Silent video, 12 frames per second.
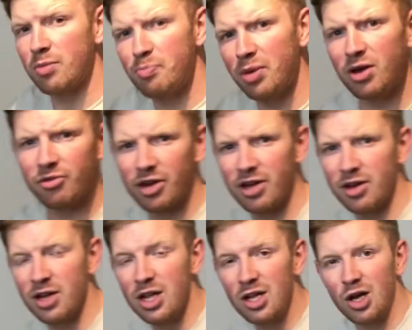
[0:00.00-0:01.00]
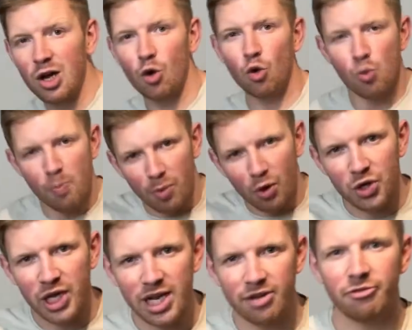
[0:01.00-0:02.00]
a bit of a
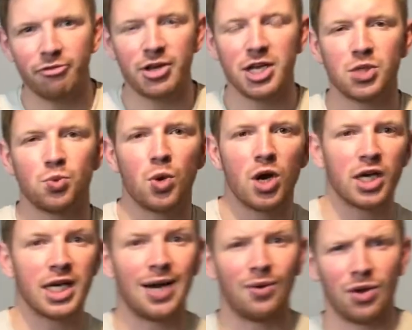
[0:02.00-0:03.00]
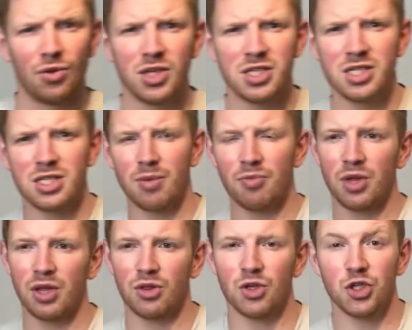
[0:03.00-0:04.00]
all-body fitness workout. Now this is
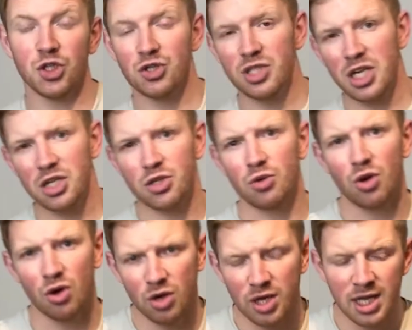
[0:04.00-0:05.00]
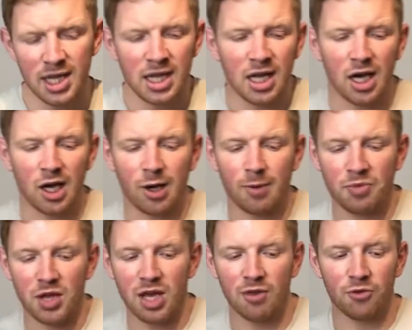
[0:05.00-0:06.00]
something that shouldn't take you too long.
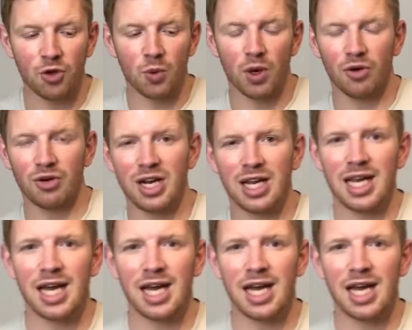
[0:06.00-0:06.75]
If you are an elite